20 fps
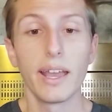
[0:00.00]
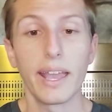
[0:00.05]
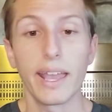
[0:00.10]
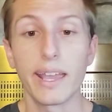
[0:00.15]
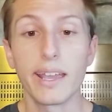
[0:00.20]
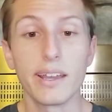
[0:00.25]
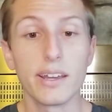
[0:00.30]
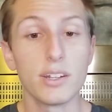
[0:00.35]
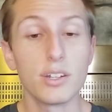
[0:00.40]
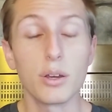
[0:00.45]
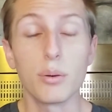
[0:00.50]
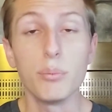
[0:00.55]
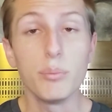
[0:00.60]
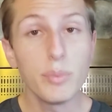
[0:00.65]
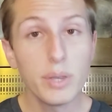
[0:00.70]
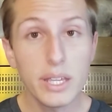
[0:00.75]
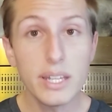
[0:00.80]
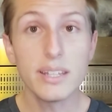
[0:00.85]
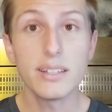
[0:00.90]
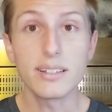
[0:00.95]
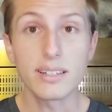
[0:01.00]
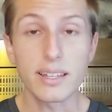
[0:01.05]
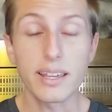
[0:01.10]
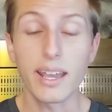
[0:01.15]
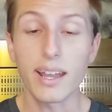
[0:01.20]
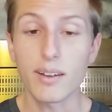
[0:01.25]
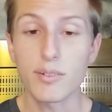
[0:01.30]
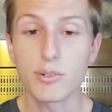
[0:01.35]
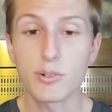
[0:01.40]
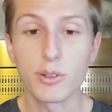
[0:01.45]
And immediately
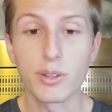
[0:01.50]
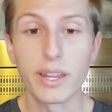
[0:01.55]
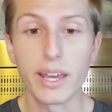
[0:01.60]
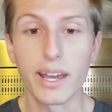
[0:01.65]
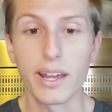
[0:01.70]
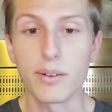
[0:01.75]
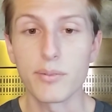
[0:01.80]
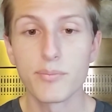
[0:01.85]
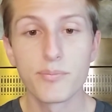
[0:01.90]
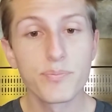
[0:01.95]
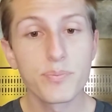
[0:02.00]
after that,